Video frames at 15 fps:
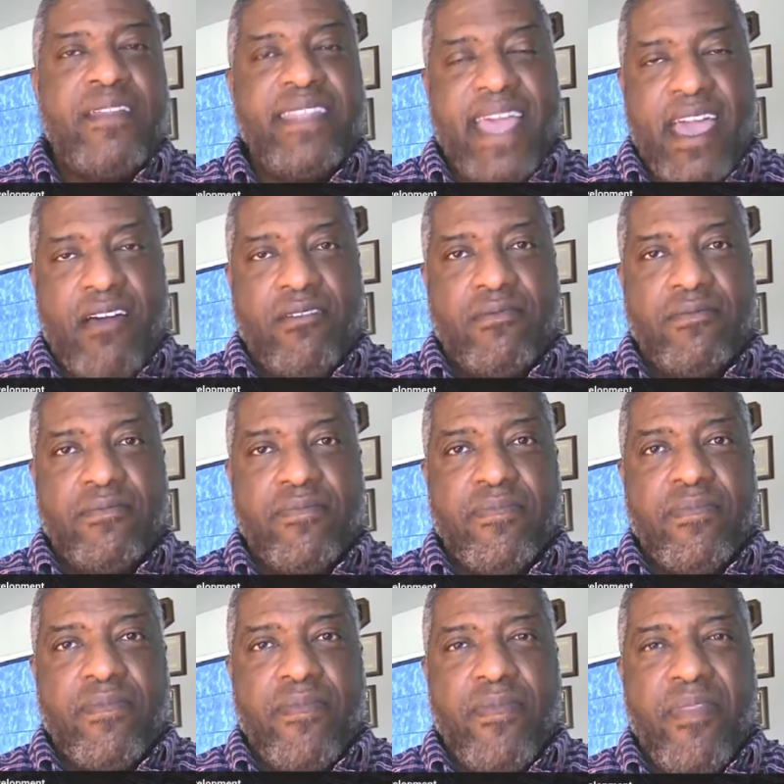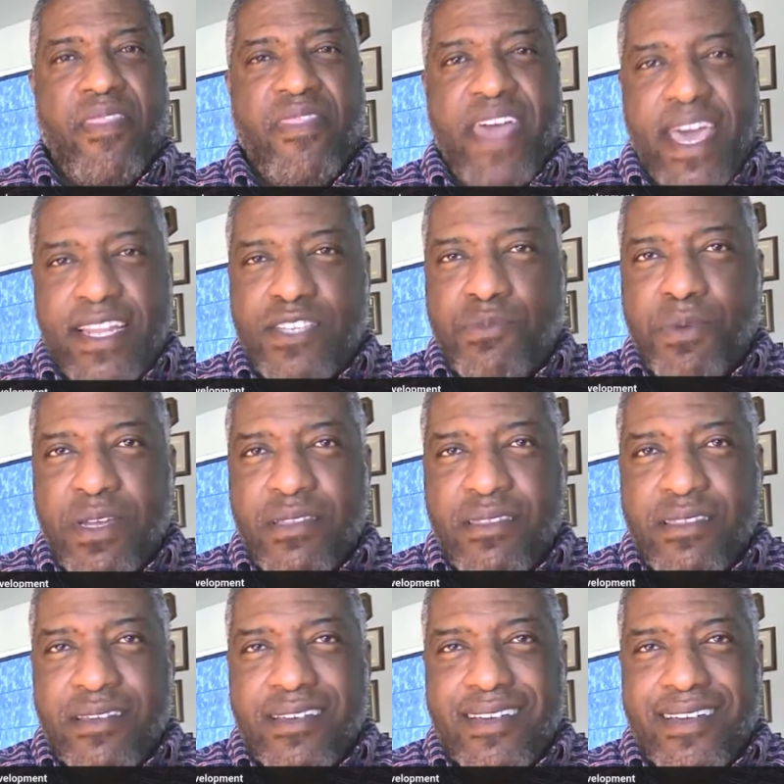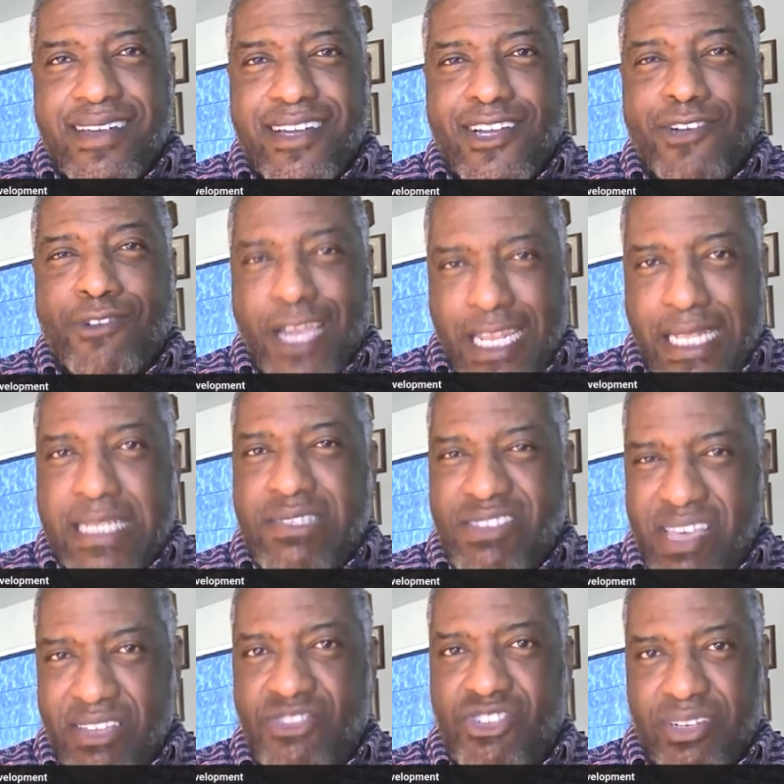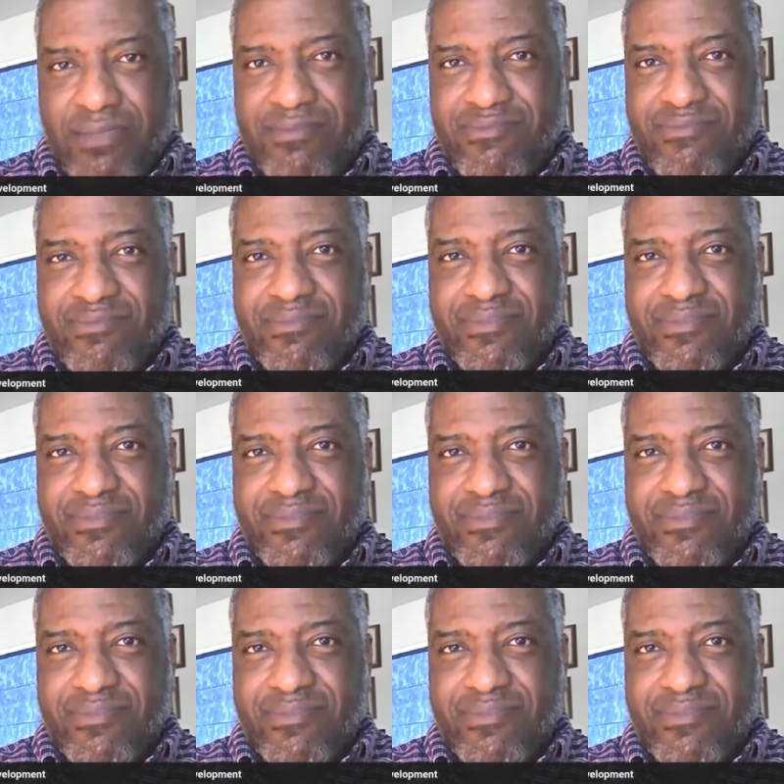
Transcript: Now, that is with great intention.